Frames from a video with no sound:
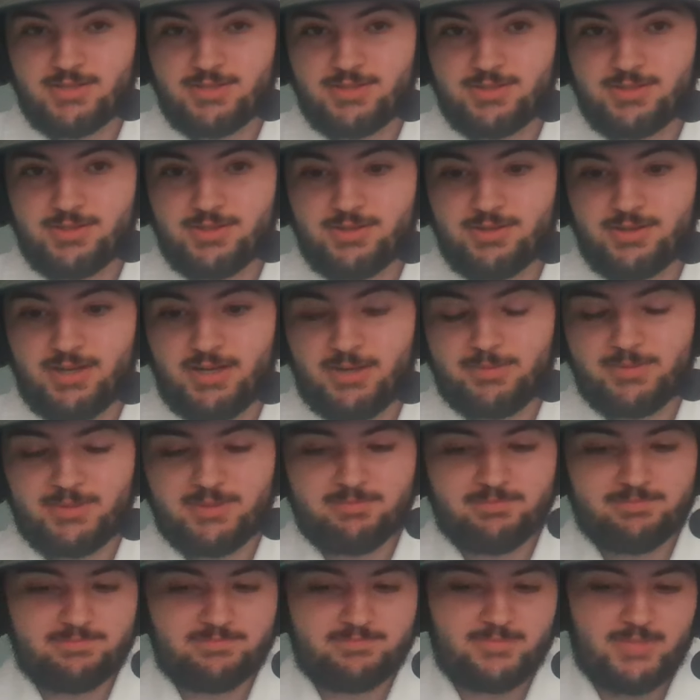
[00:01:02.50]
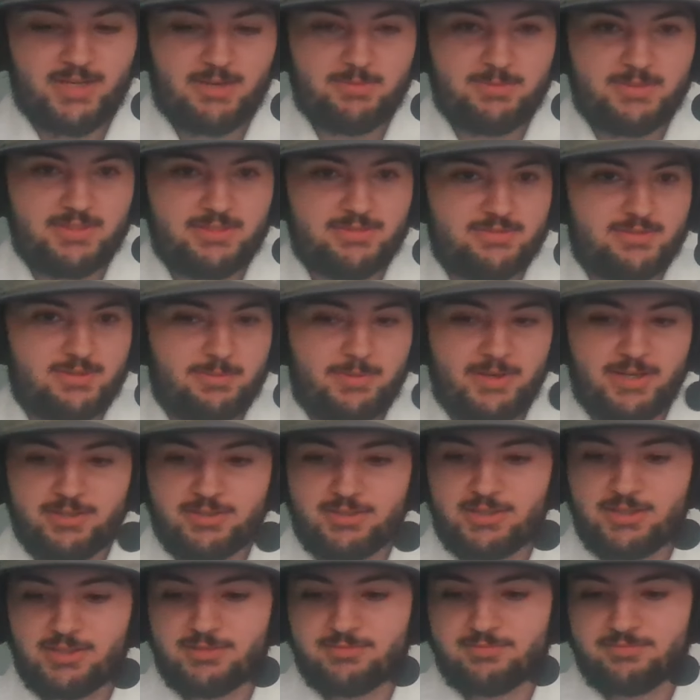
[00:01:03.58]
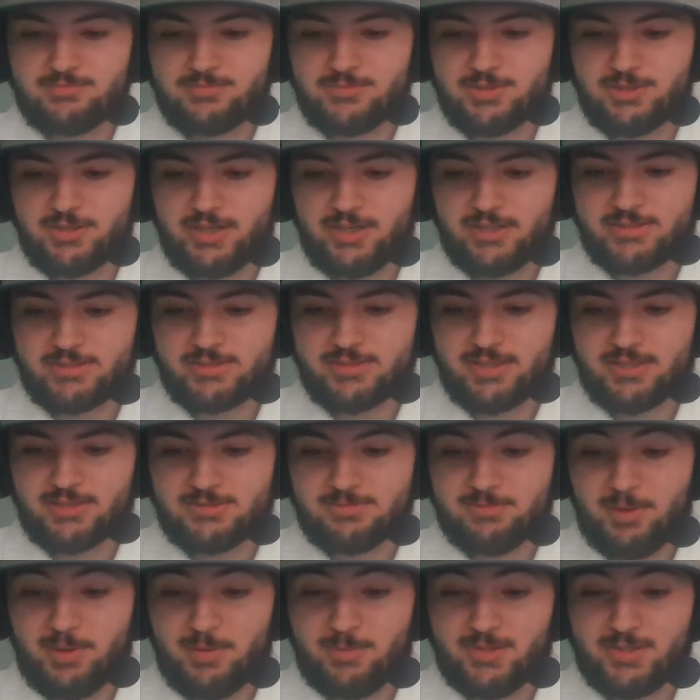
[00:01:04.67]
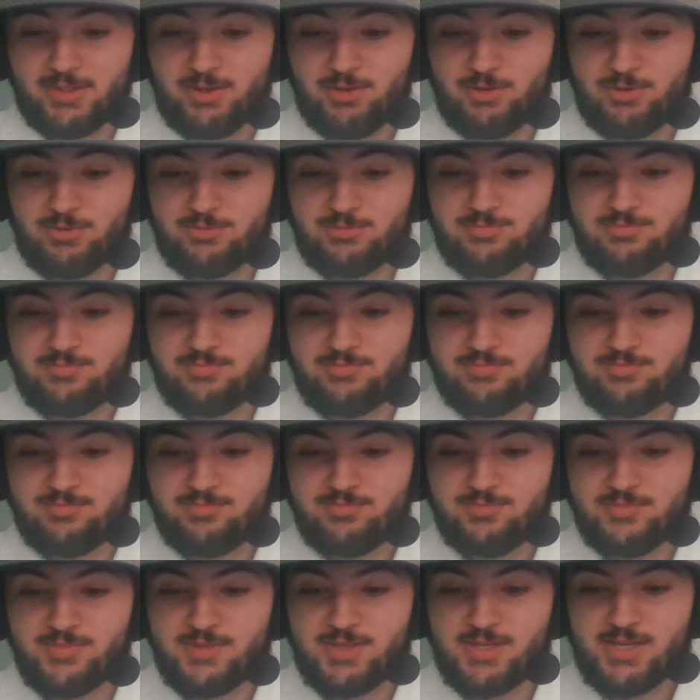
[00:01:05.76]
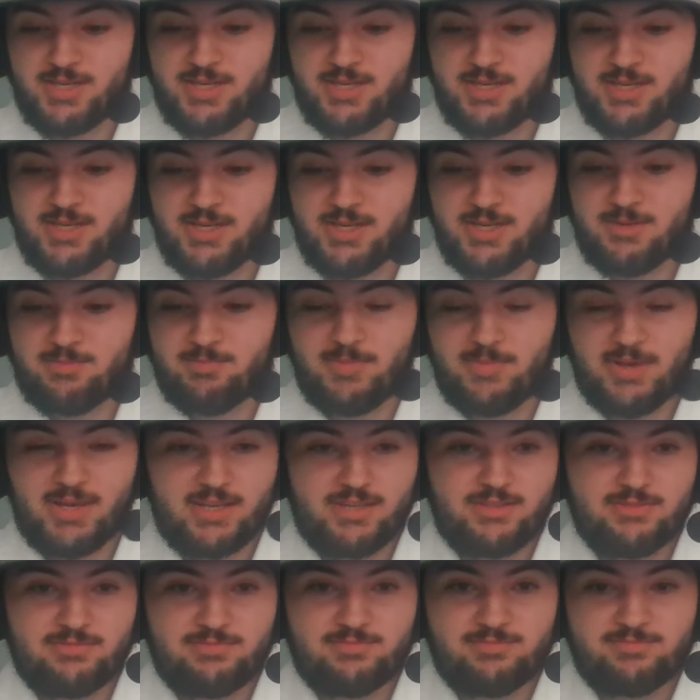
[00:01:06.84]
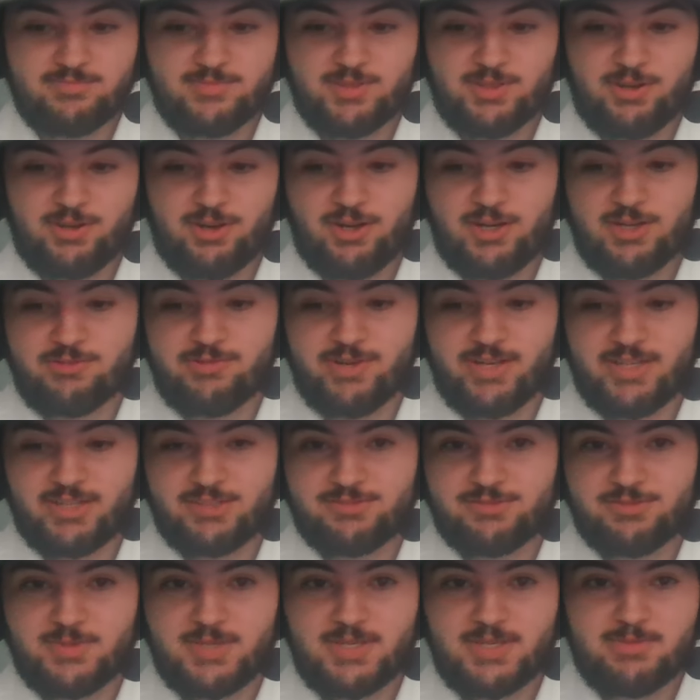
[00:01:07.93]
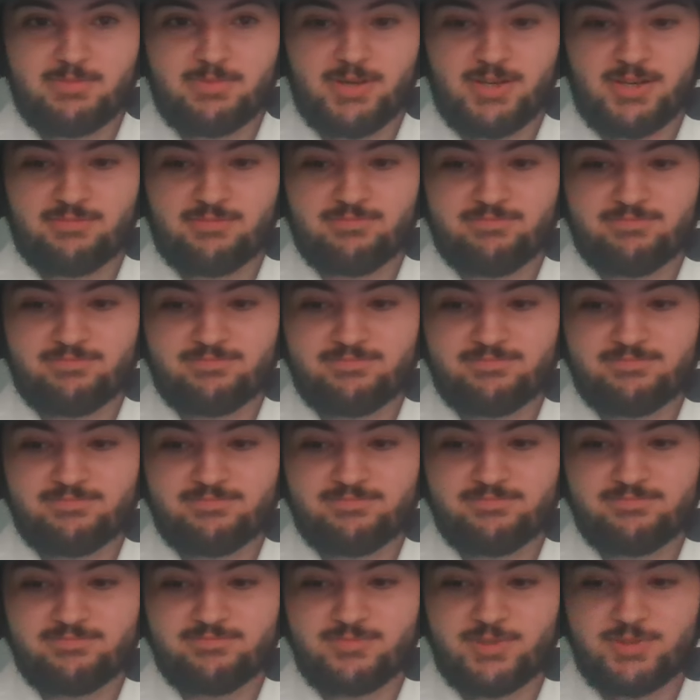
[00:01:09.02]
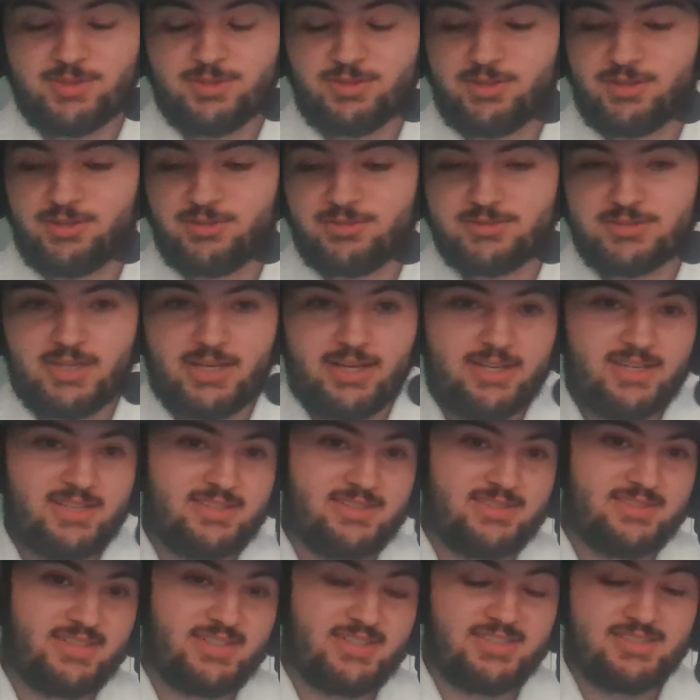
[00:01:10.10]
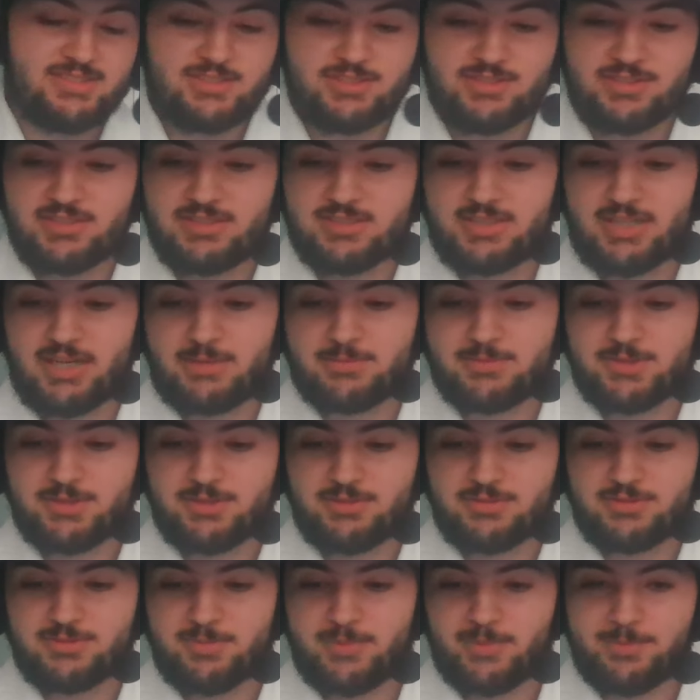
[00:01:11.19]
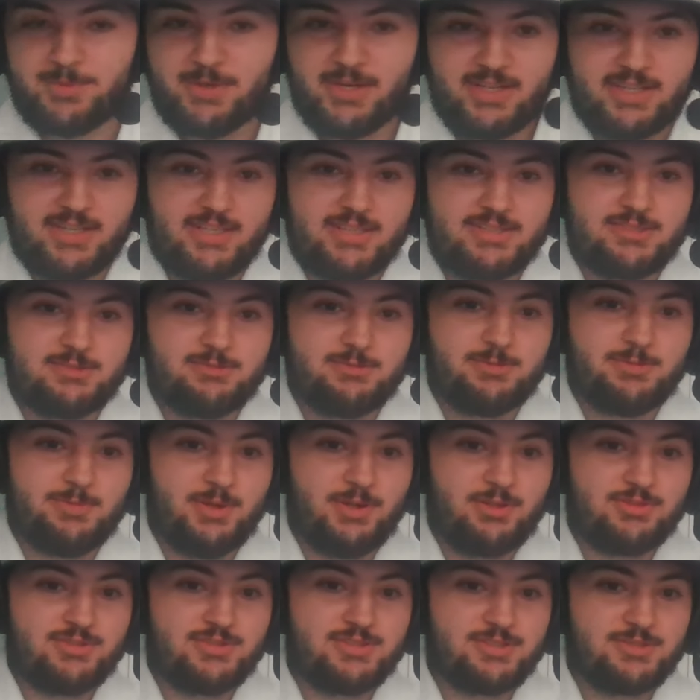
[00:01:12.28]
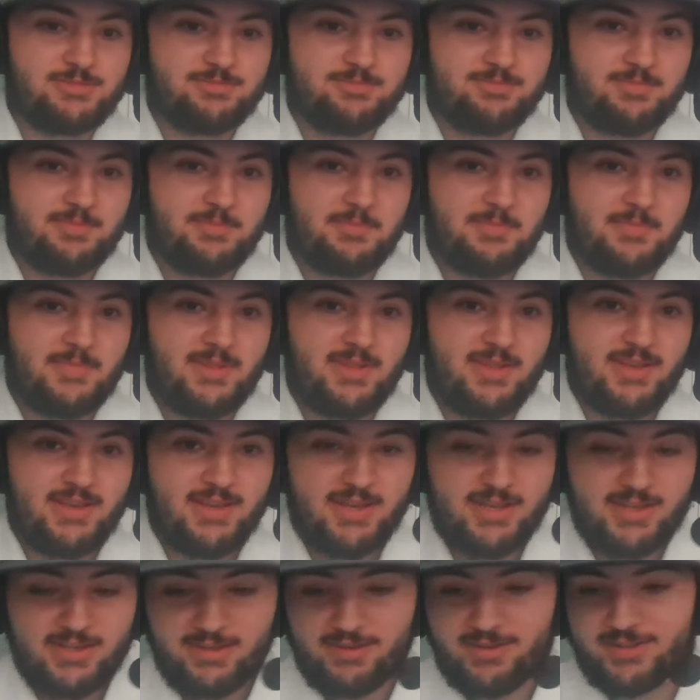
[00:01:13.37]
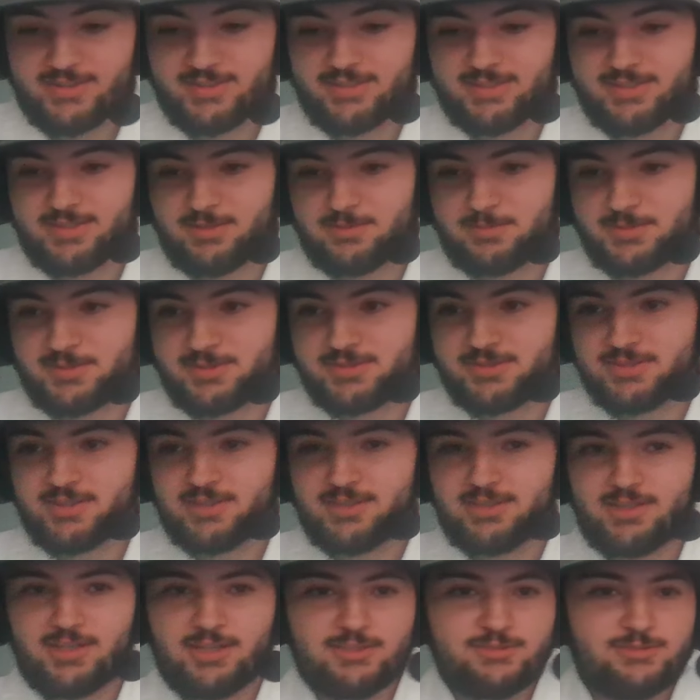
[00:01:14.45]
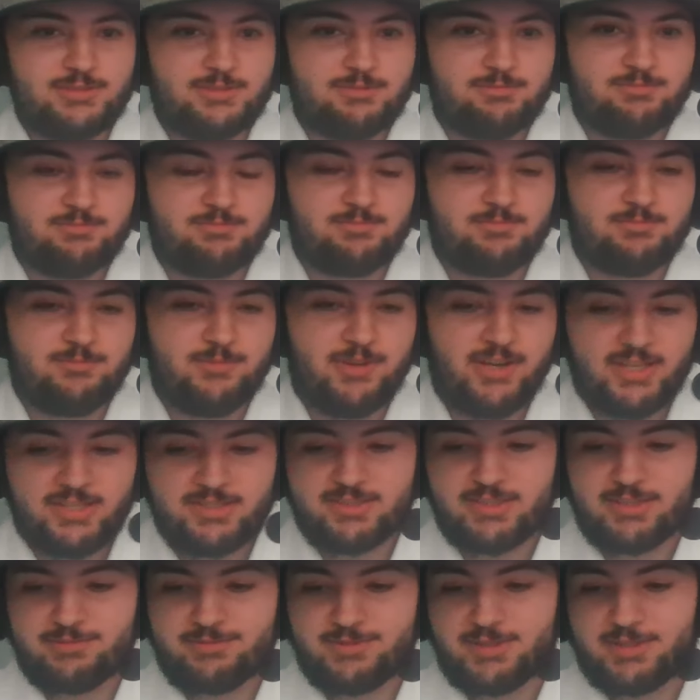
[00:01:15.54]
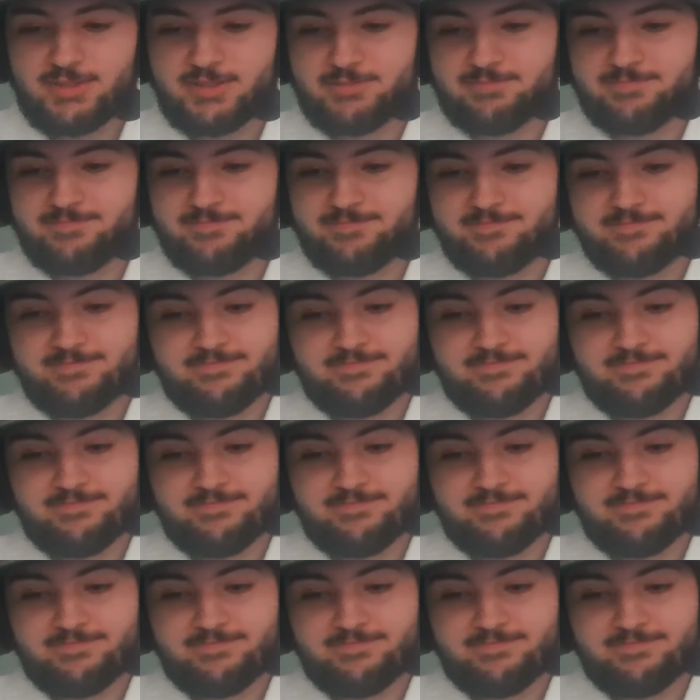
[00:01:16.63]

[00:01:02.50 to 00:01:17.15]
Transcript: so I mean, I mean, America, United States, maybe no Mega Lucario raids for me, but who knows? I at least early time zones, maybe I can get some remotes. I did almost uh, 100 raids, and we're